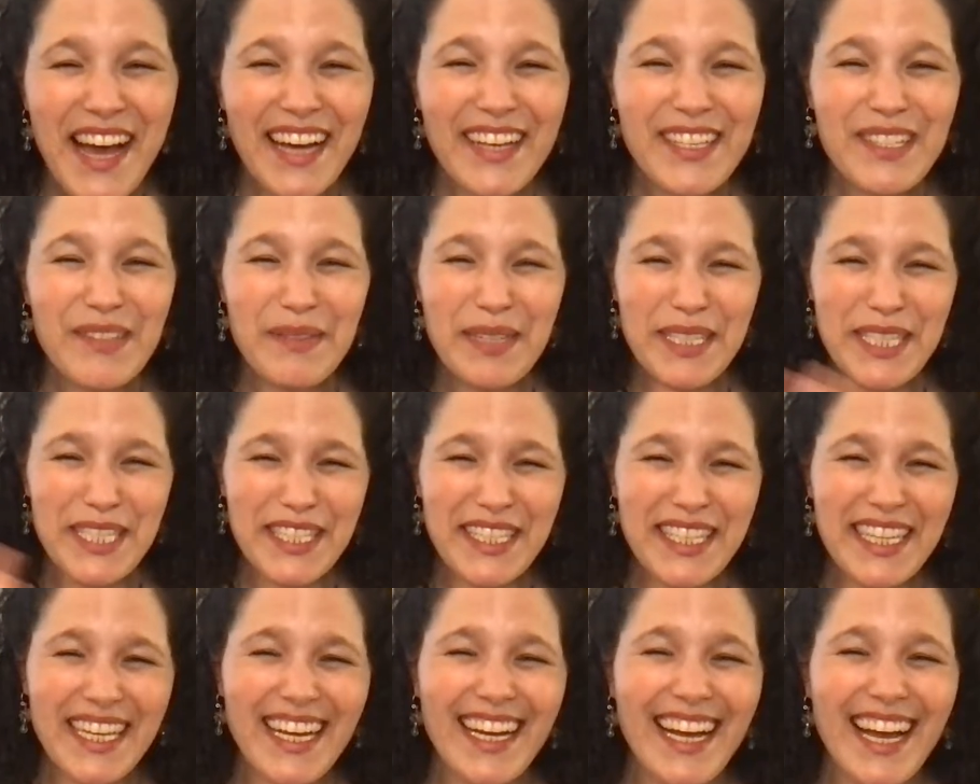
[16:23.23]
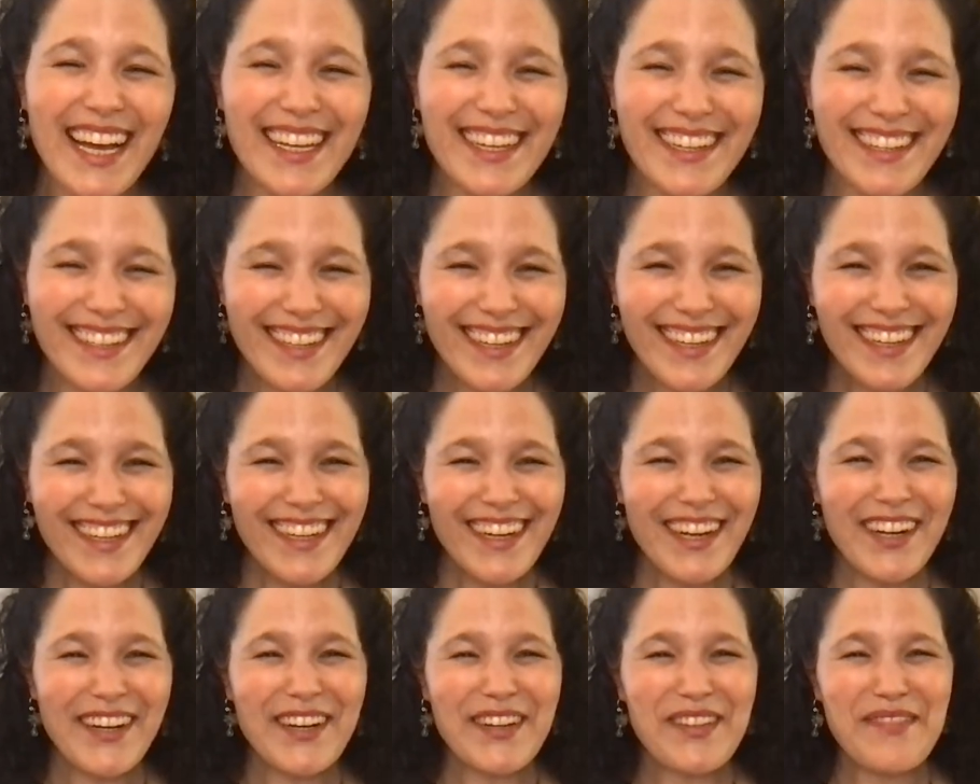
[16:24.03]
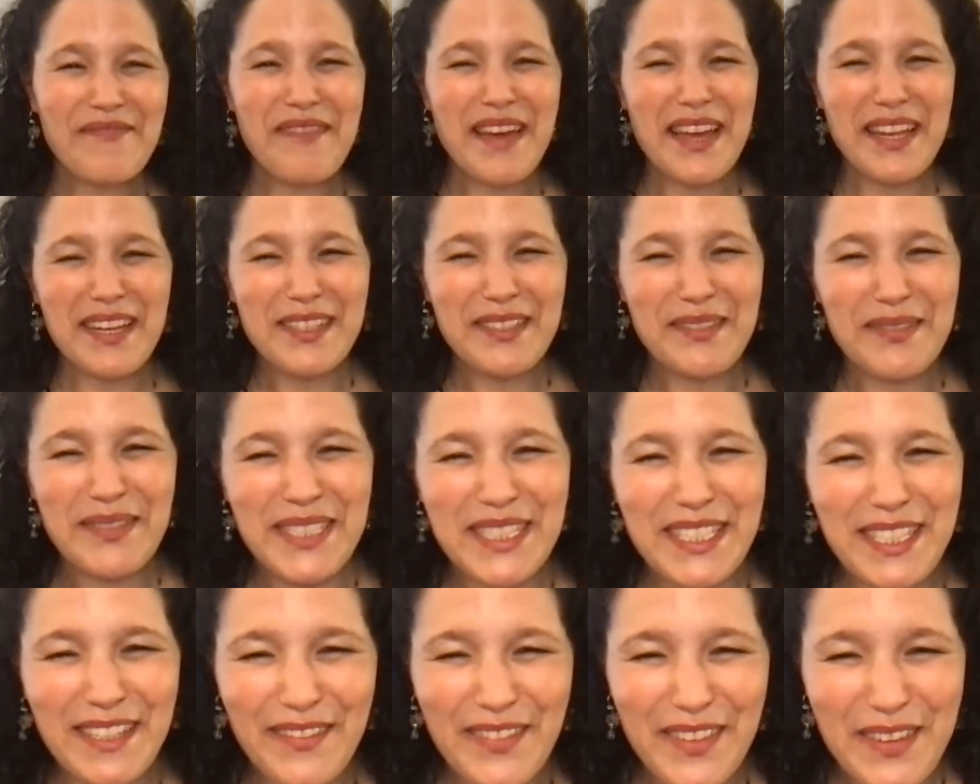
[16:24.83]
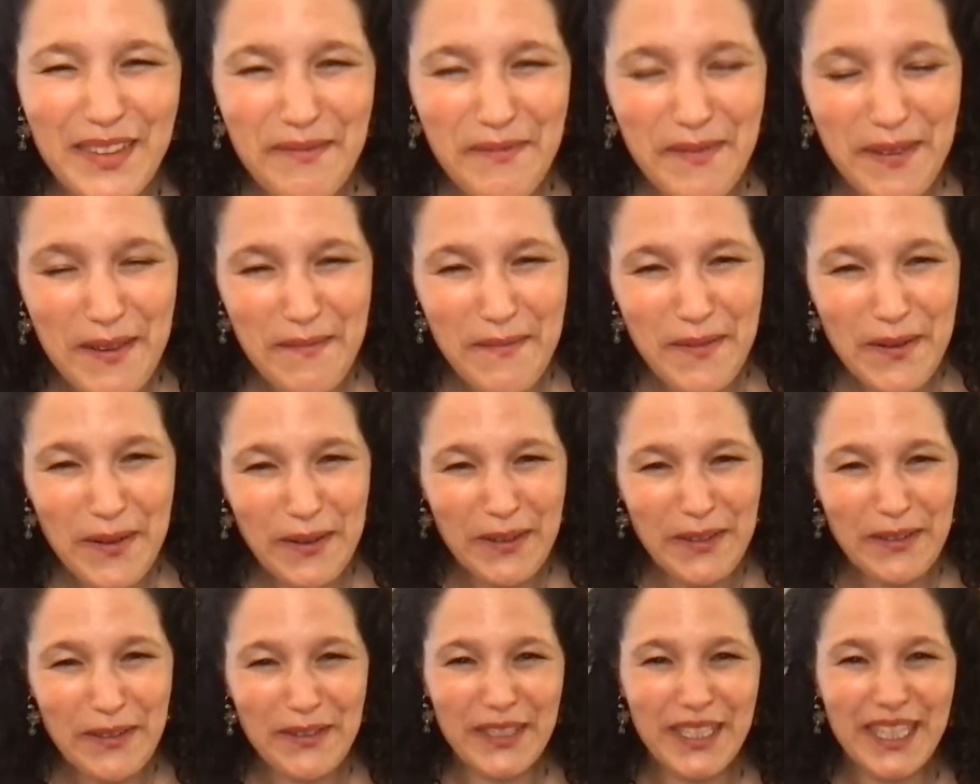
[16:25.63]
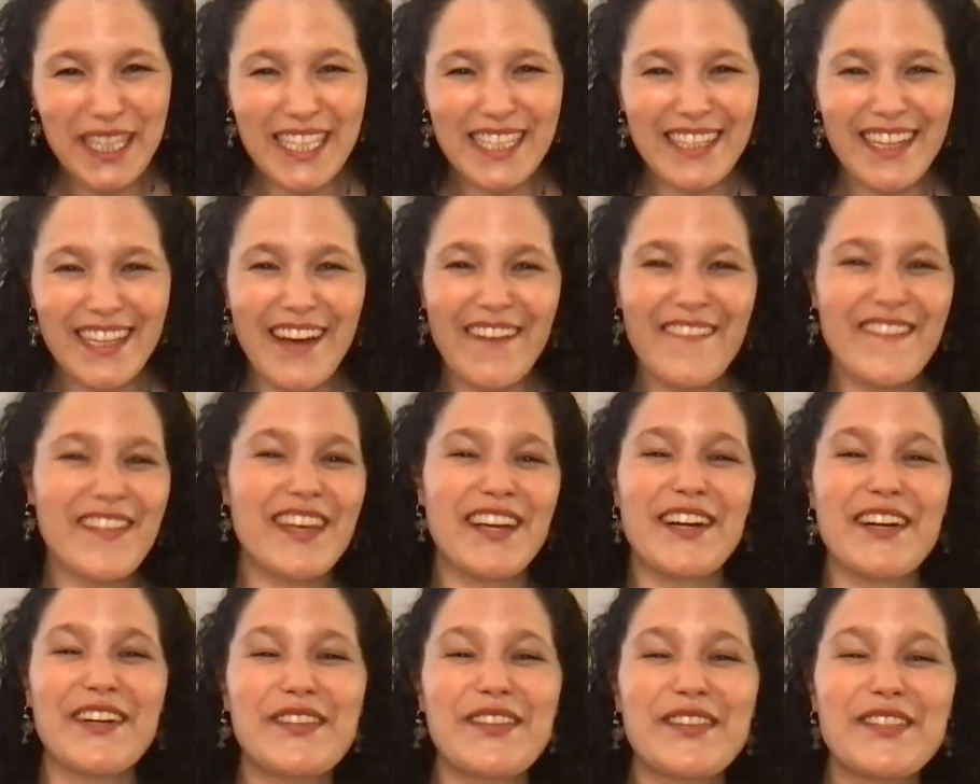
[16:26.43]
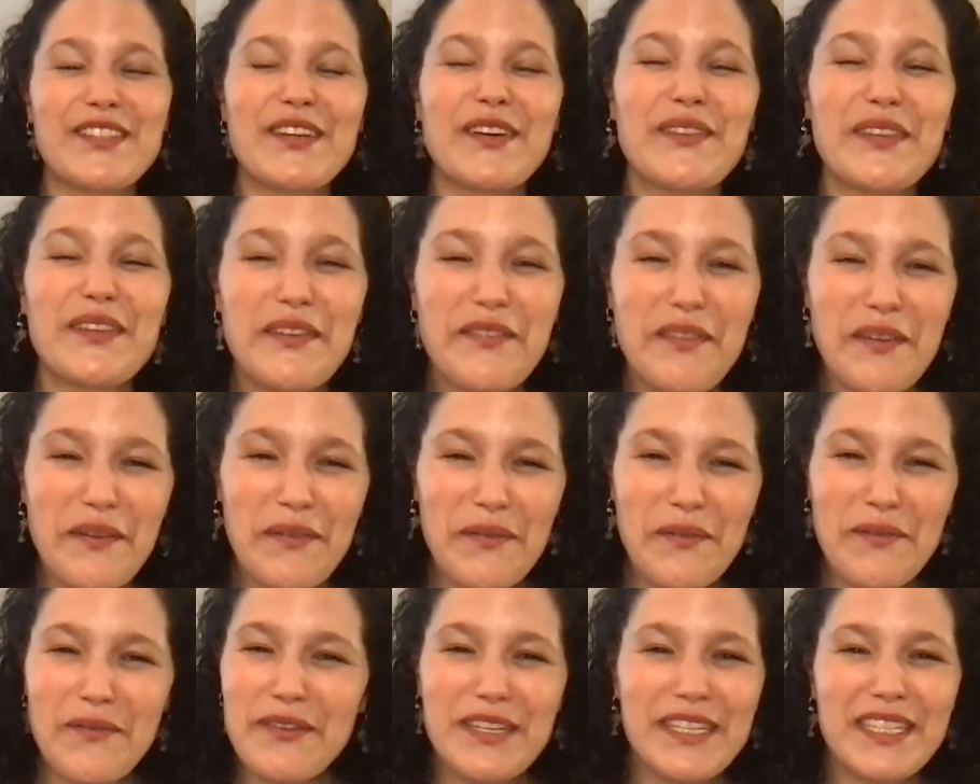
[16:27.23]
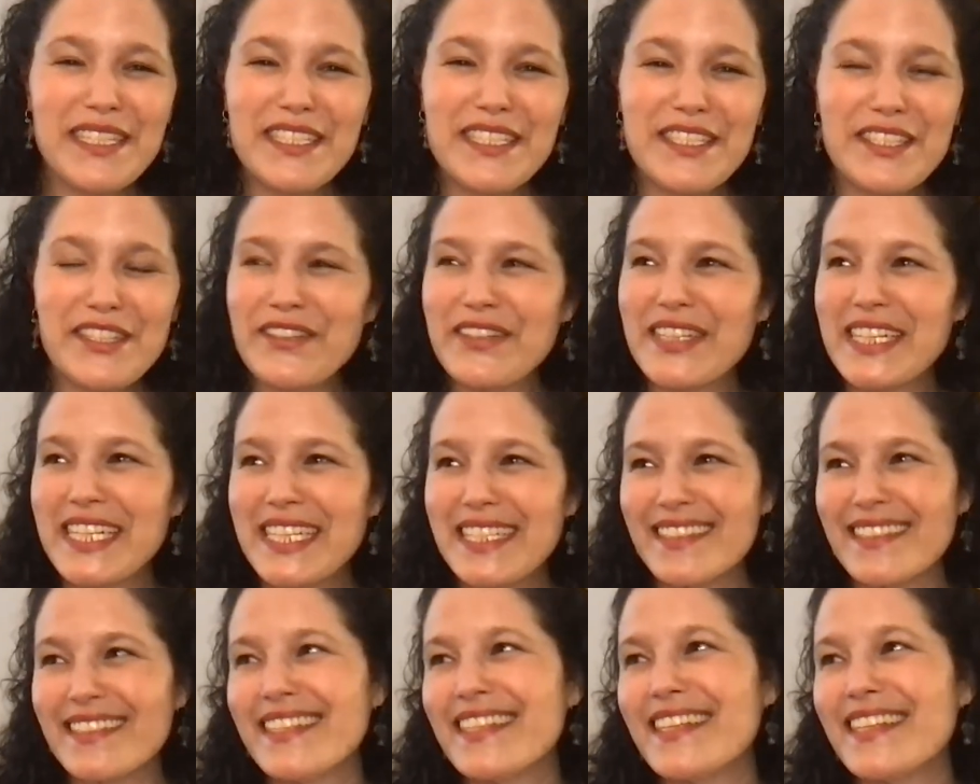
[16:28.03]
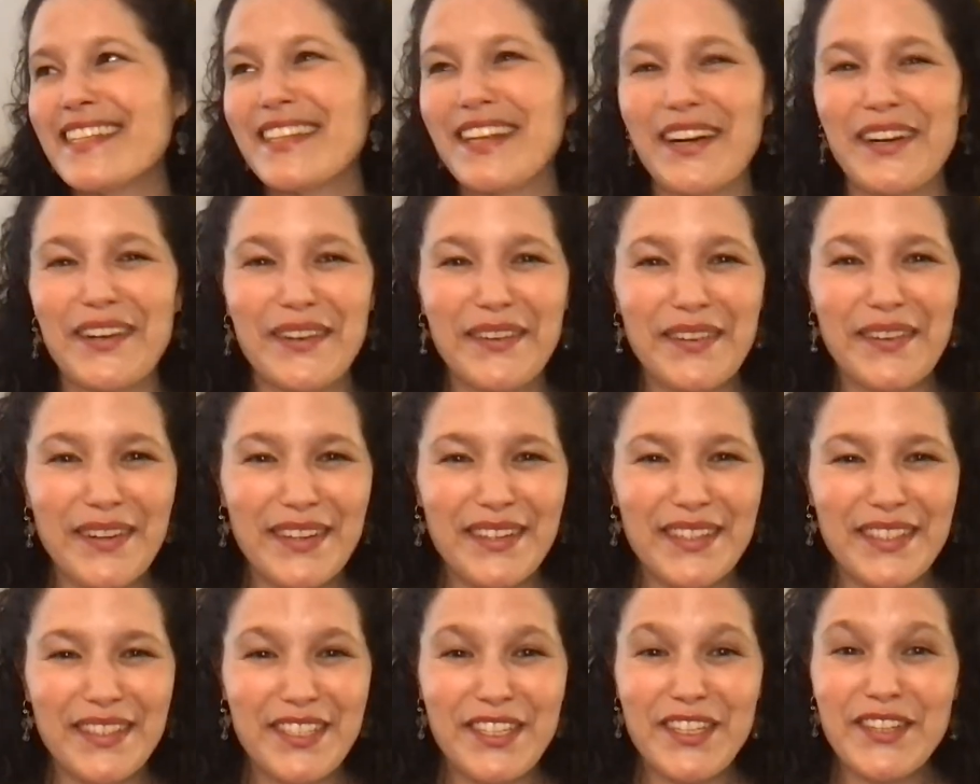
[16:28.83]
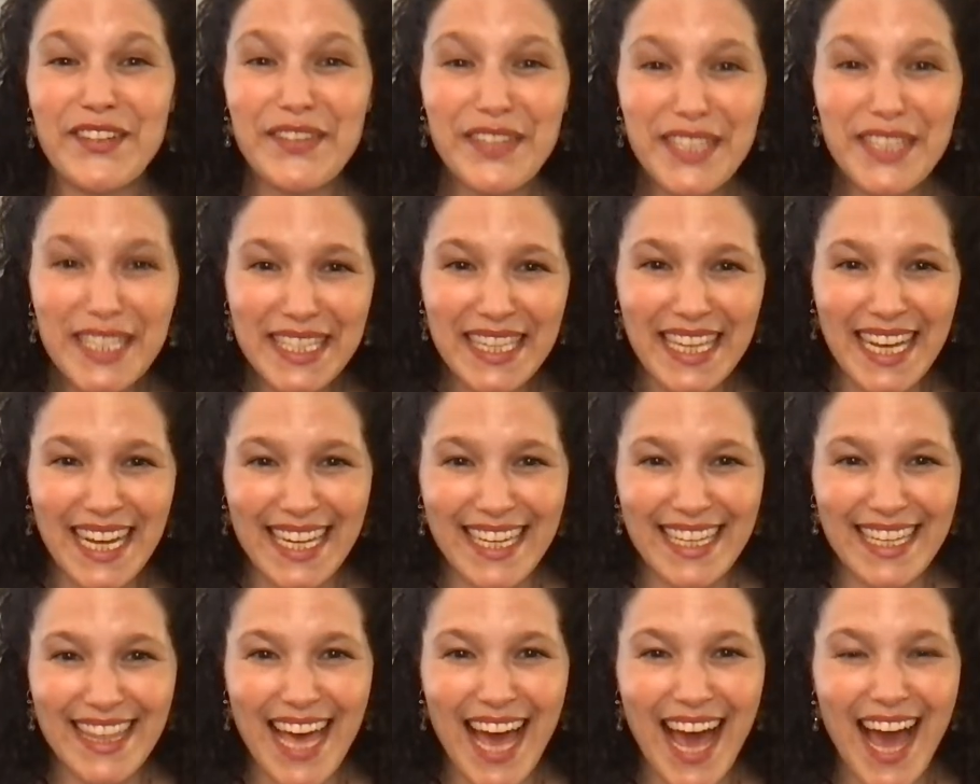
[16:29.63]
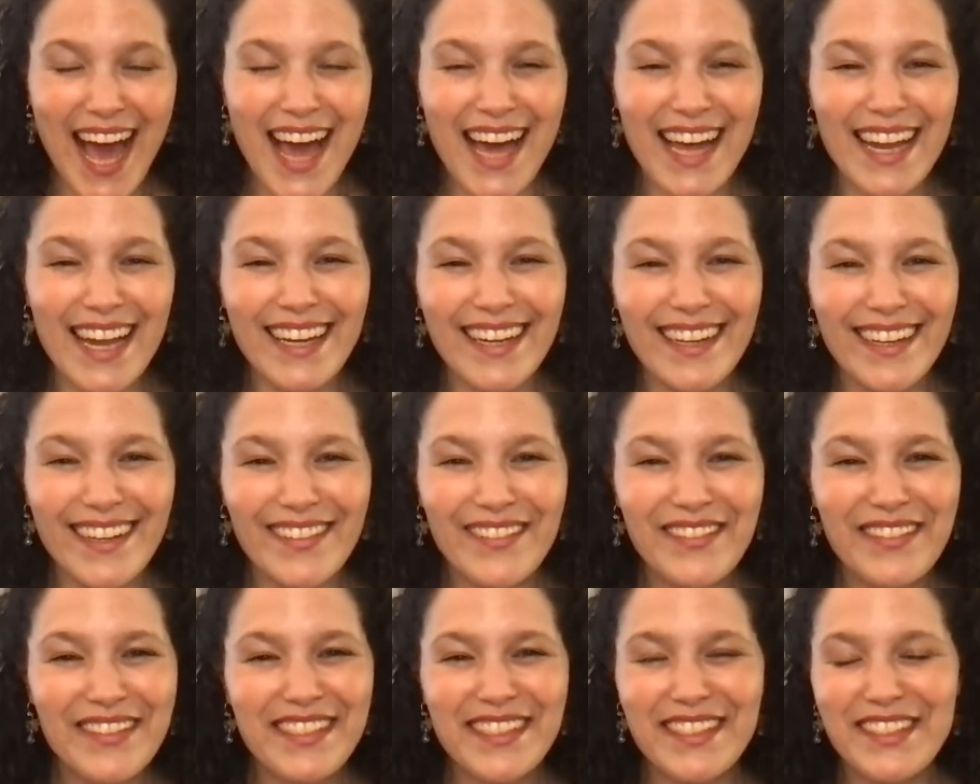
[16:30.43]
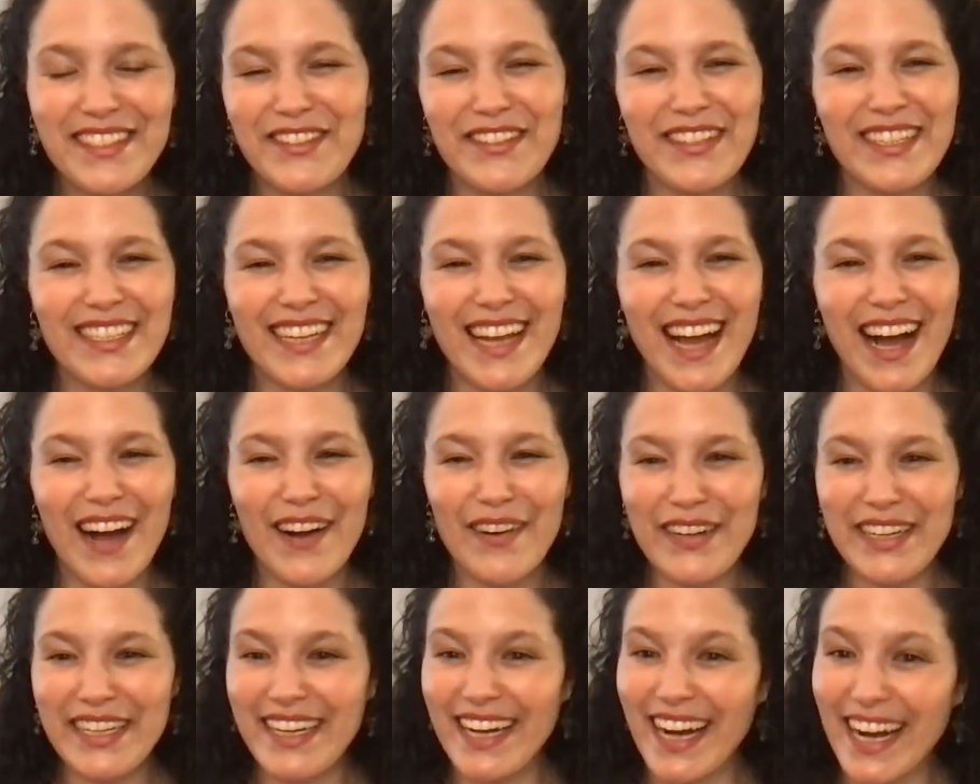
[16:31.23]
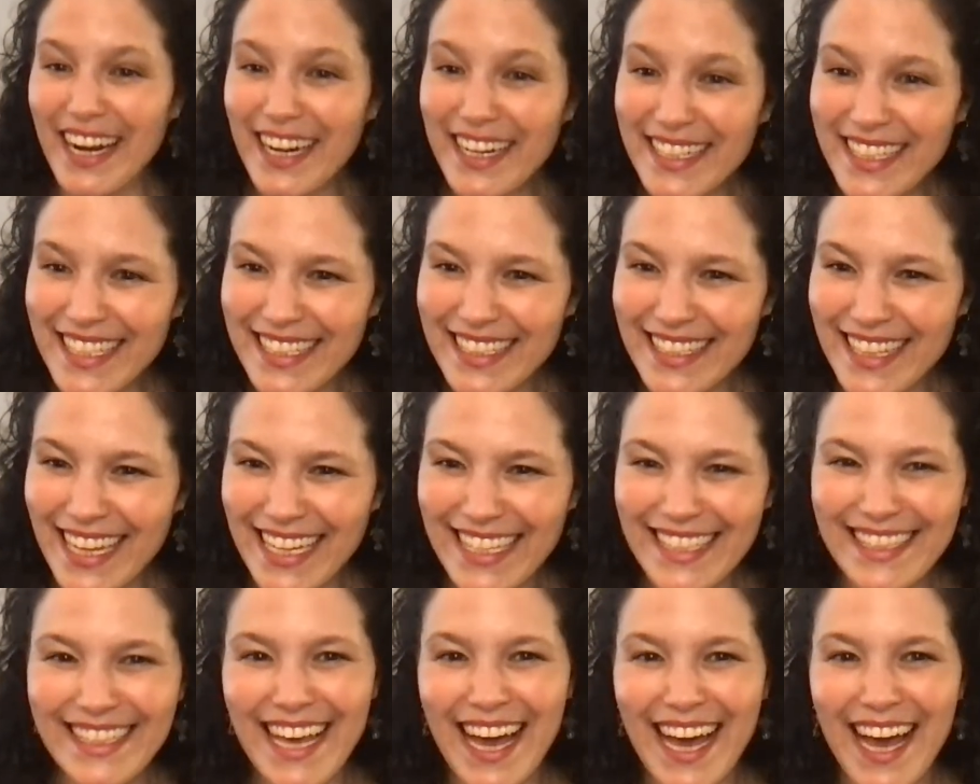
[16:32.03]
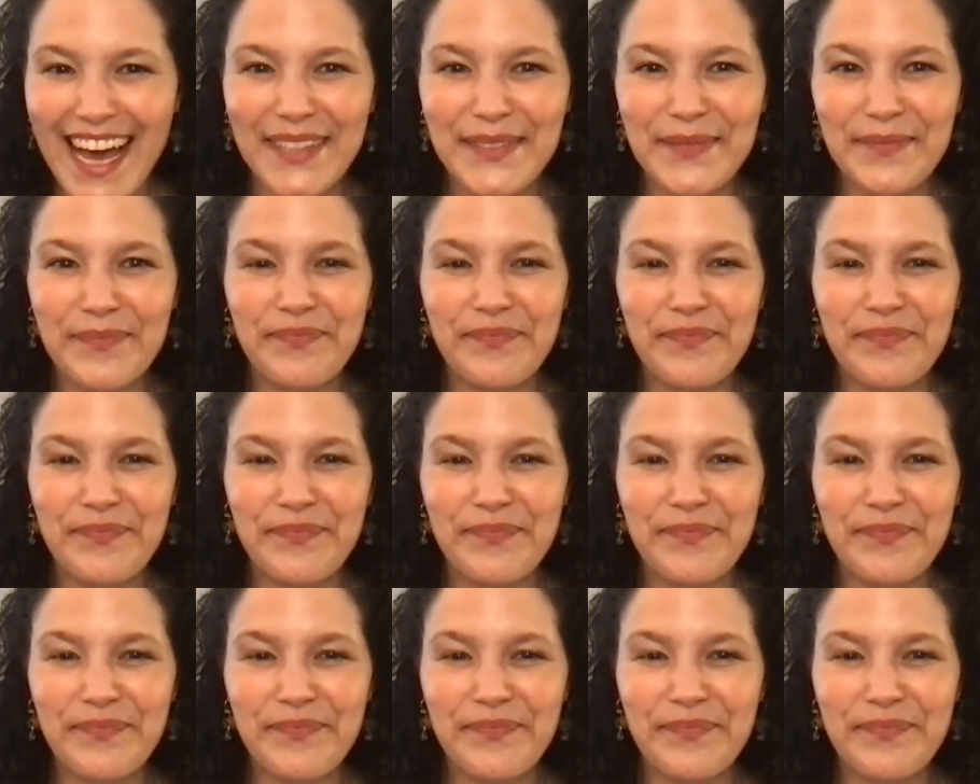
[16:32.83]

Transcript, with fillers: especially at Earth Management TV, people who really love the earth don't even wouldn't treat, you know, a tree like that, wouldn't treat our garden like that.